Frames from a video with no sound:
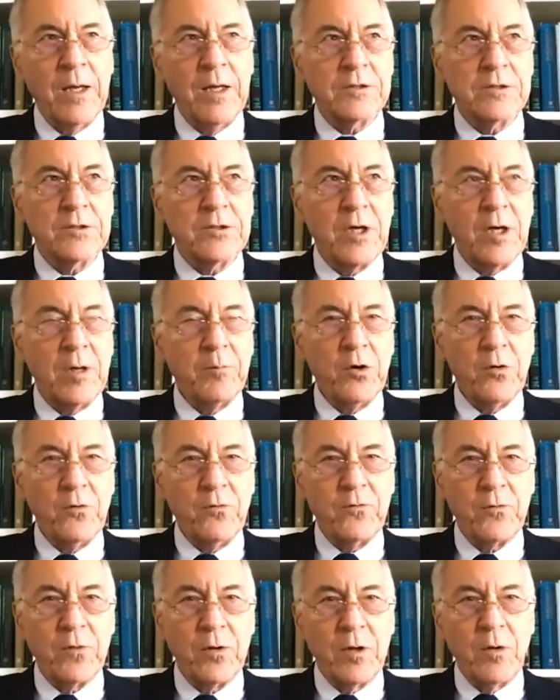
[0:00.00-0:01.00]
And
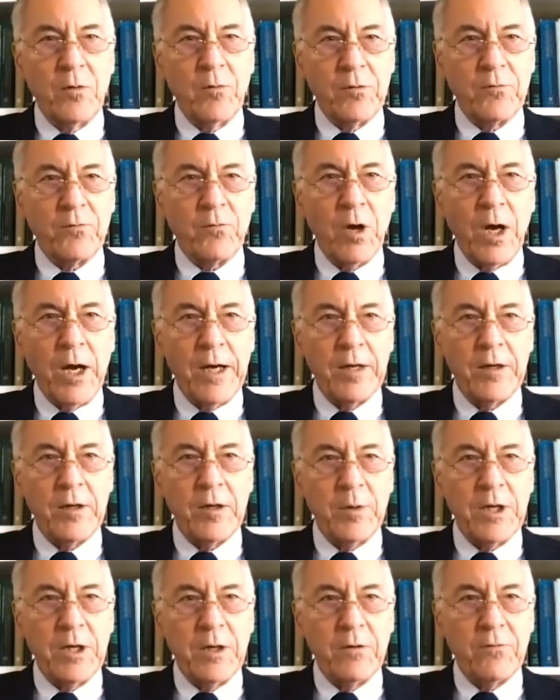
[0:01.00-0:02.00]
Summers was right
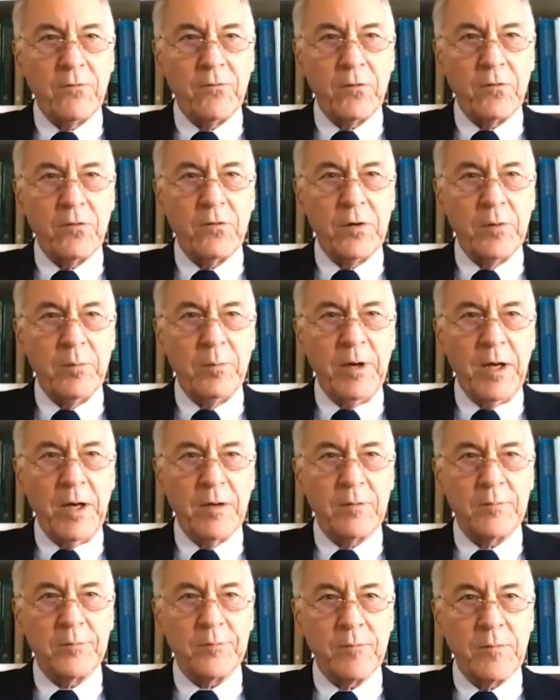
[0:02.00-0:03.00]
to be concerned
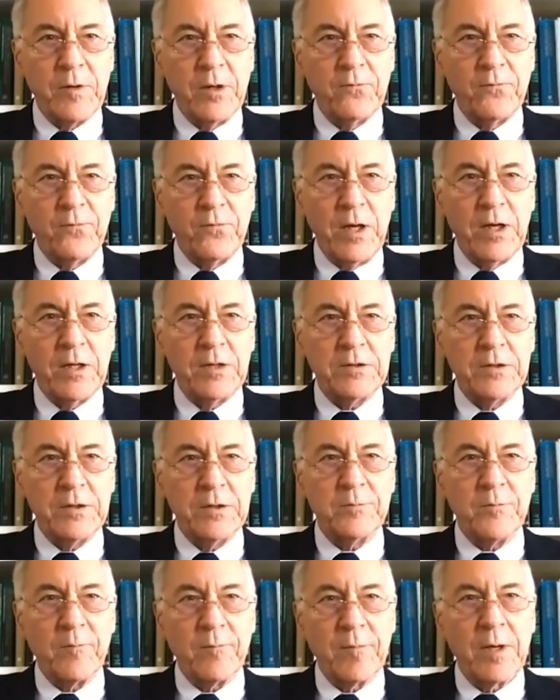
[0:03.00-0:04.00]
about
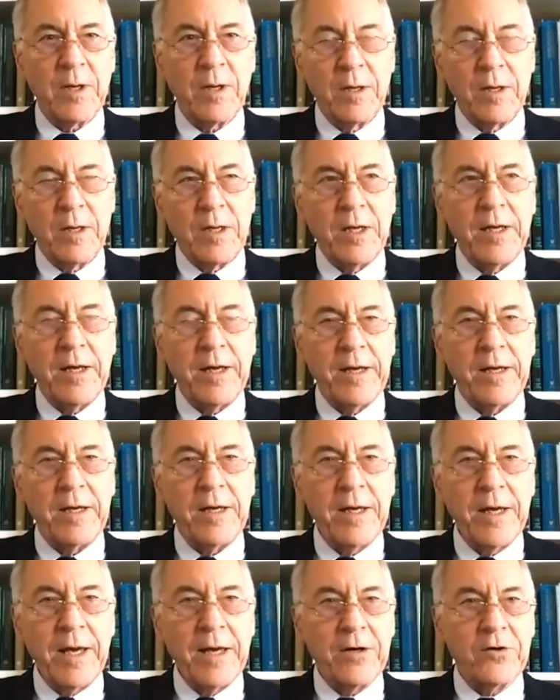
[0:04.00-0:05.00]
inflation he,
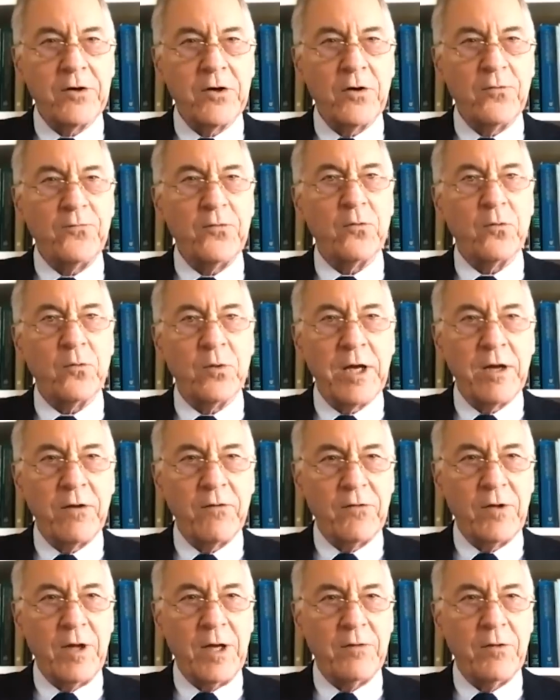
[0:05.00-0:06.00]
he had a different
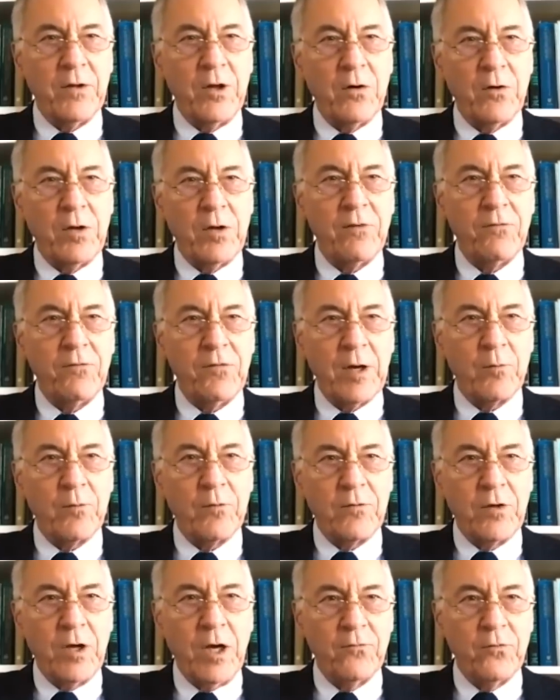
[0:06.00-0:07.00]
reasoning, though. He said it
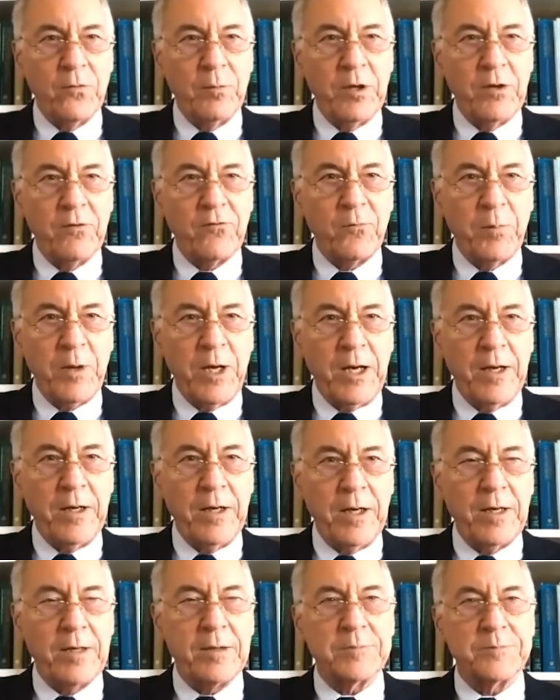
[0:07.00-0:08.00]
was government
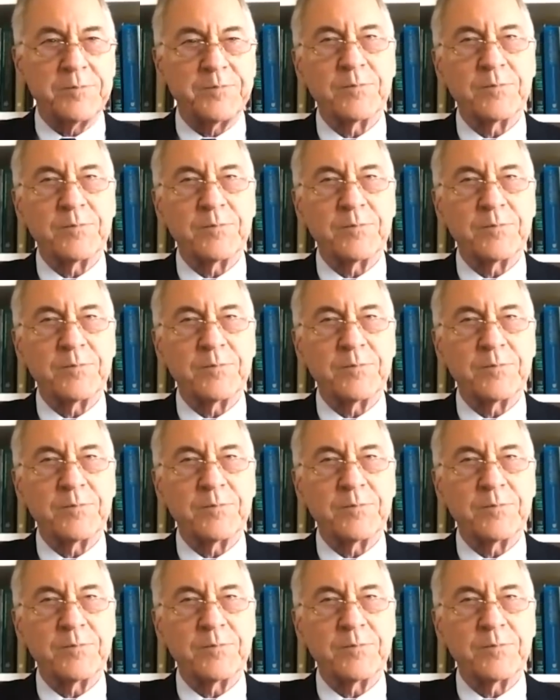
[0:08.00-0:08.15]
spending.